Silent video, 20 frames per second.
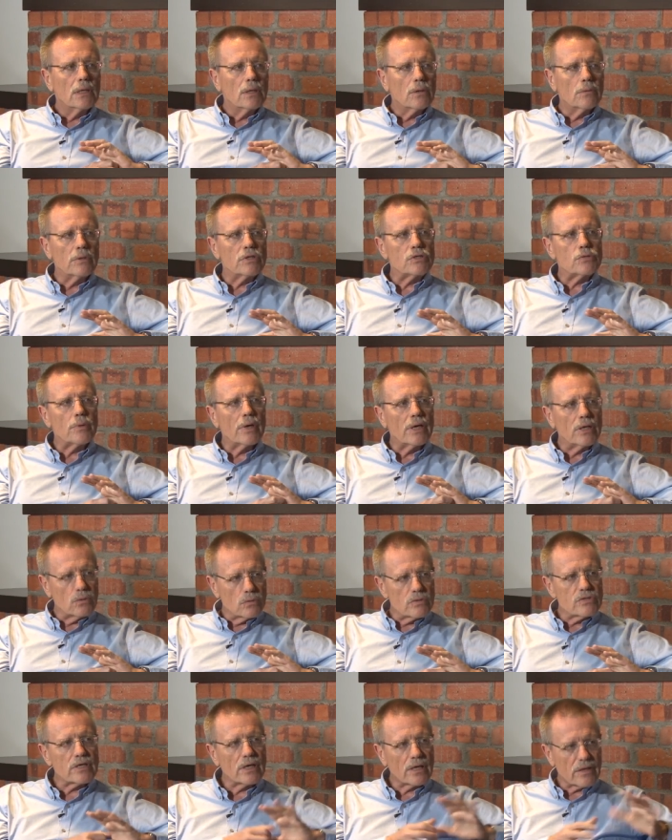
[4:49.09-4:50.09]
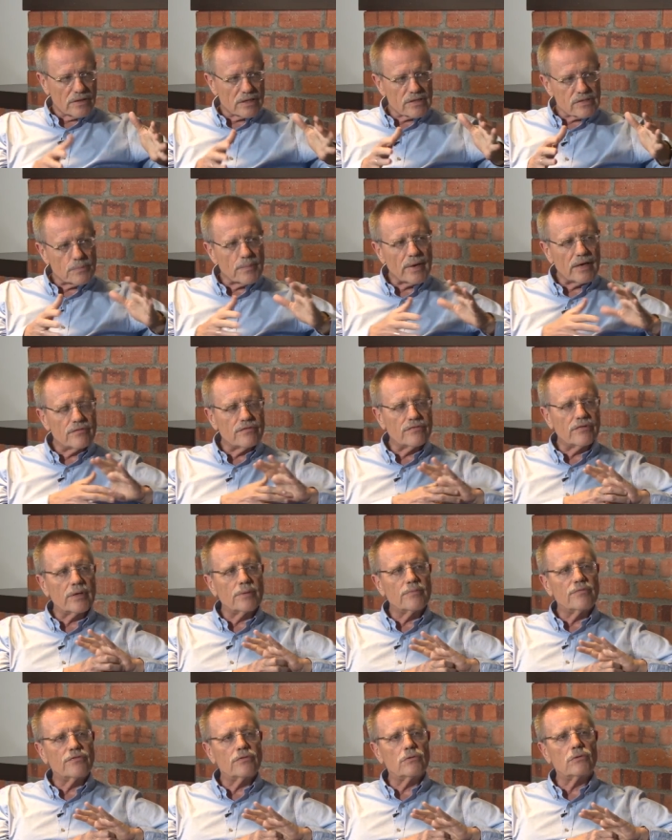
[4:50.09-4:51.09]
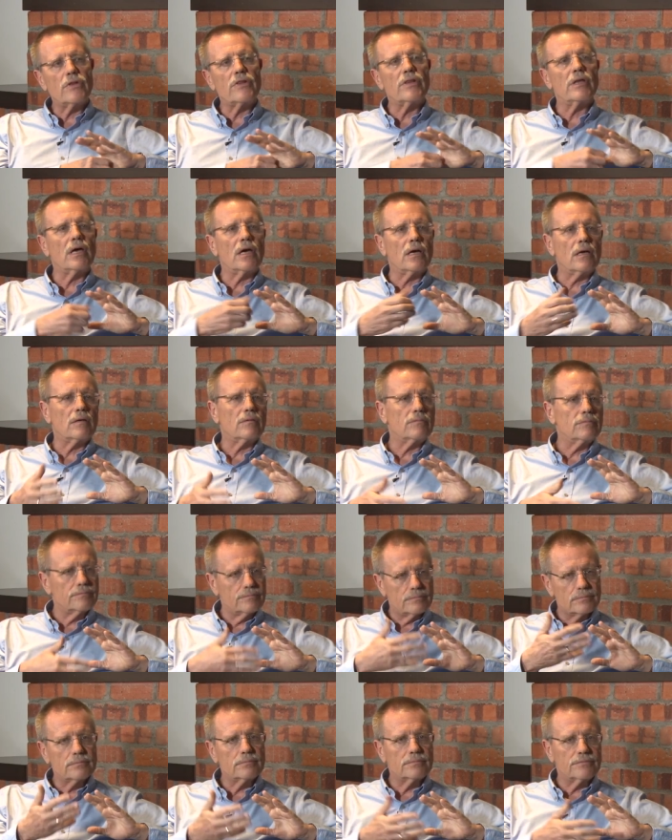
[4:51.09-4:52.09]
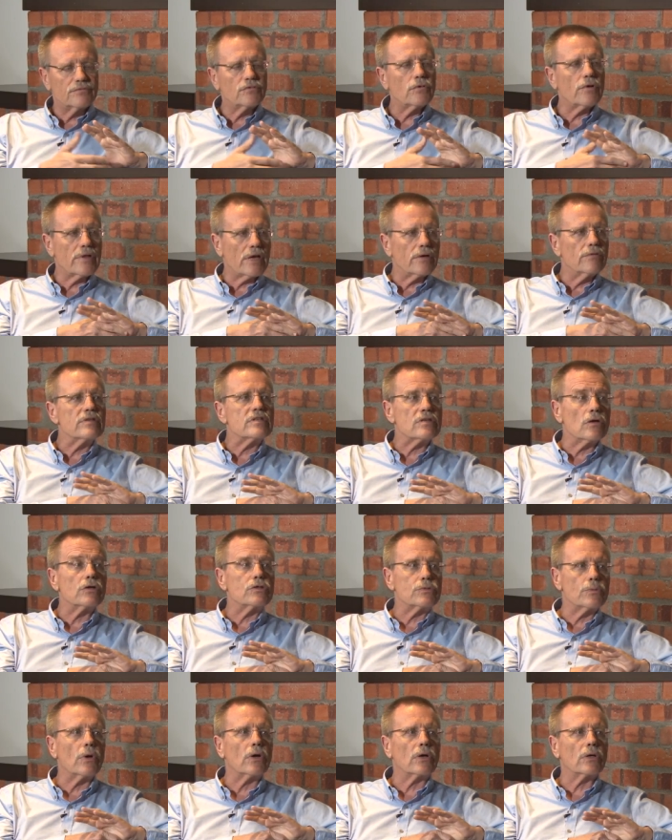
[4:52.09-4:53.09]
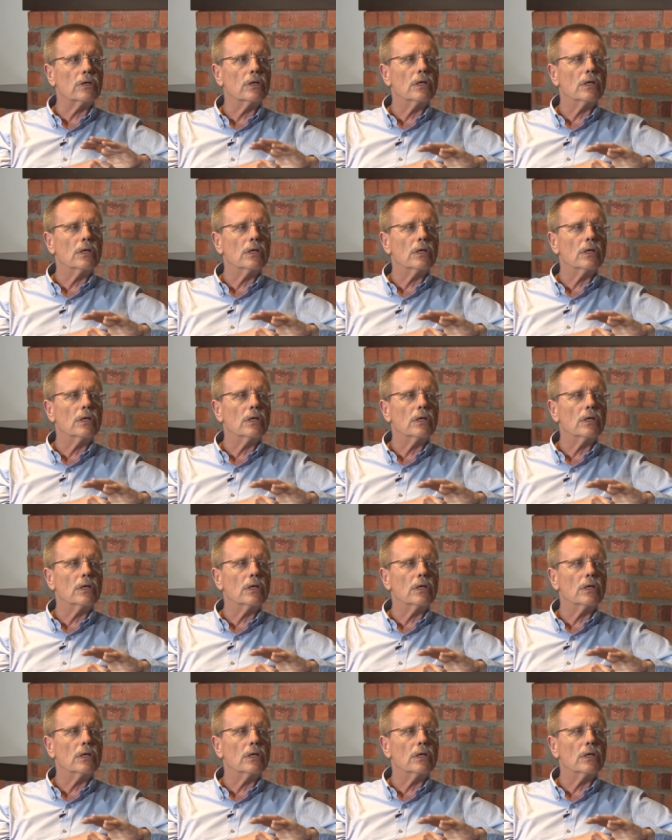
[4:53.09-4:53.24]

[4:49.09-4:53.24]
which were using this mainframe for their research work.